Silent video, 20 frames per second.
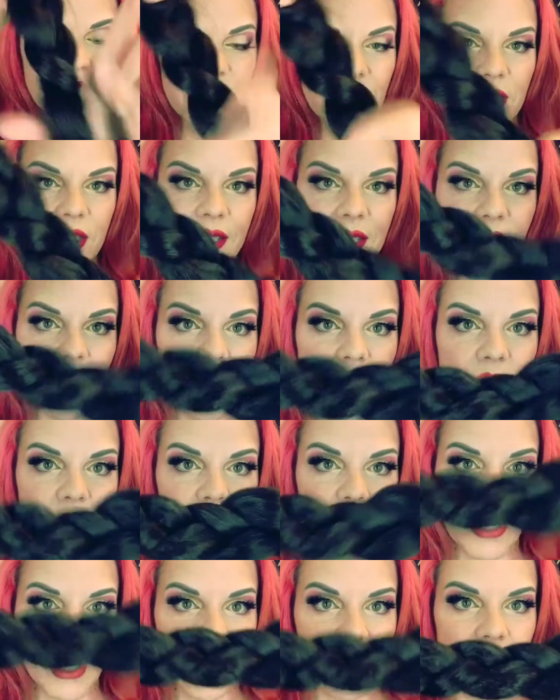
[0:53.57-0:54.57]
this hair
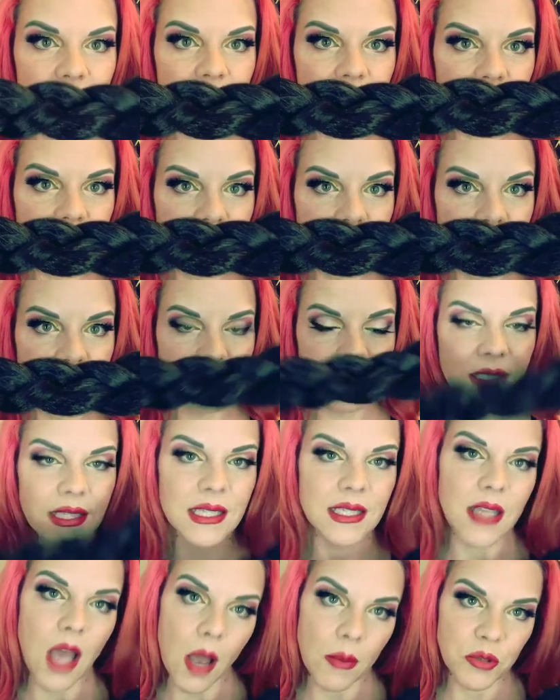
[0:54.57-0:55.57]
braid. This is
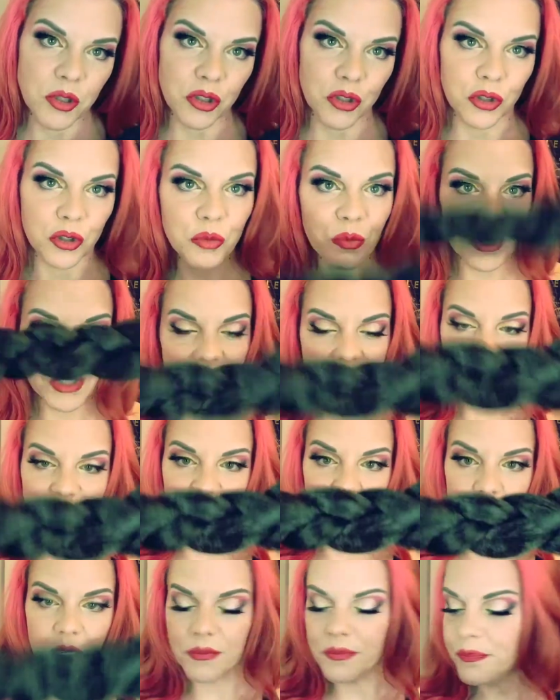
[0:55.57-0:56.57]
optional, but it's
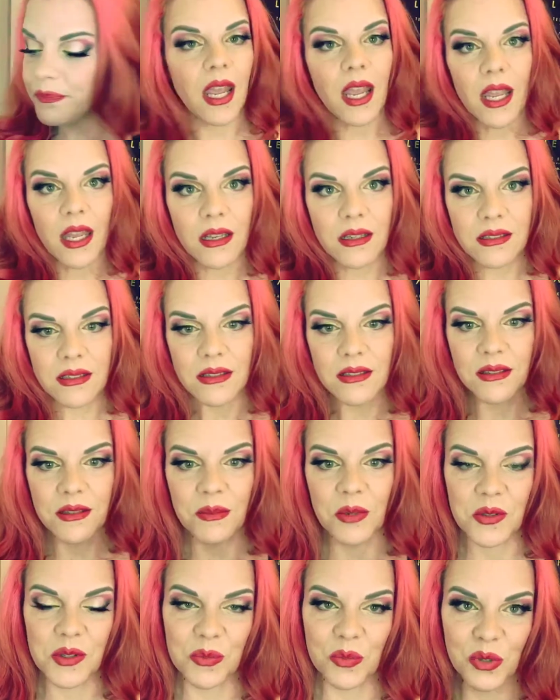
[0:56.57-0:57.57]
fun. And the
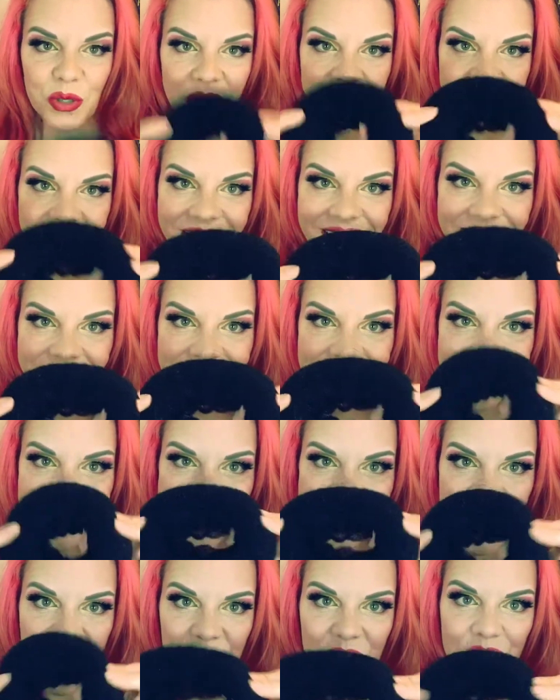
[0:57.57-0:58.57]
most important thing, this
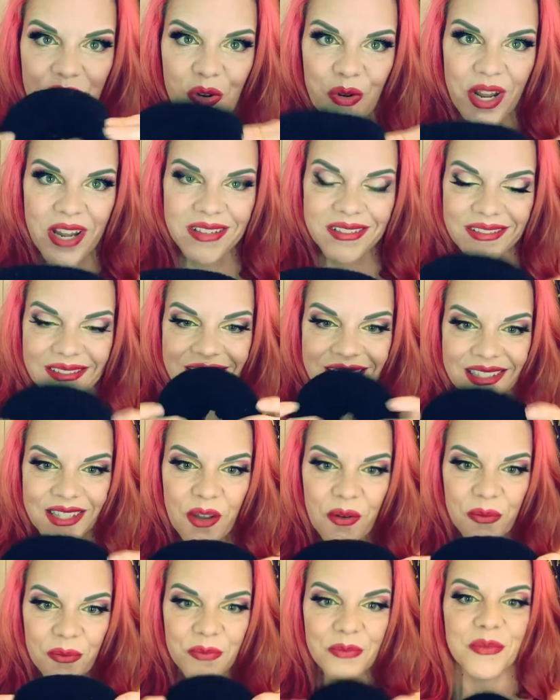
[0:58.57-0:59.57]
hair donut. So
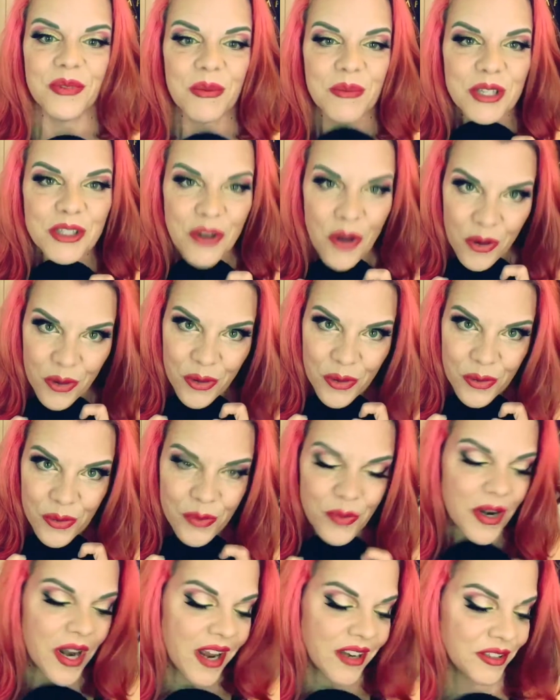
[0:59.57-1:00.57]
let me show you what
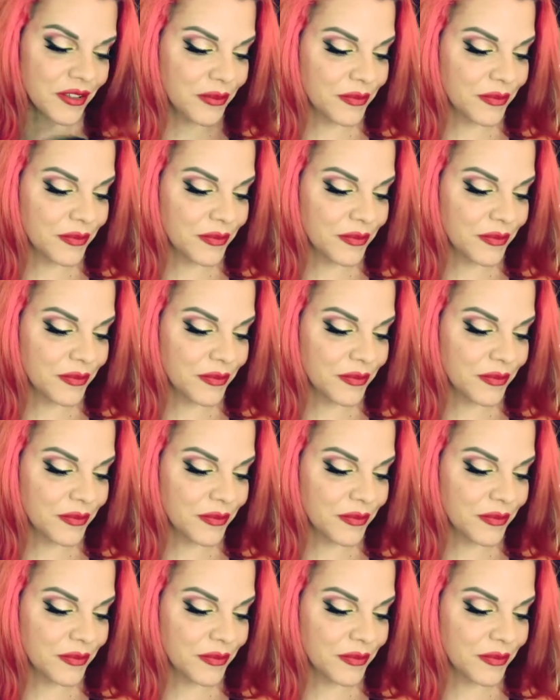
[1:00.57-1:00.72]
I do.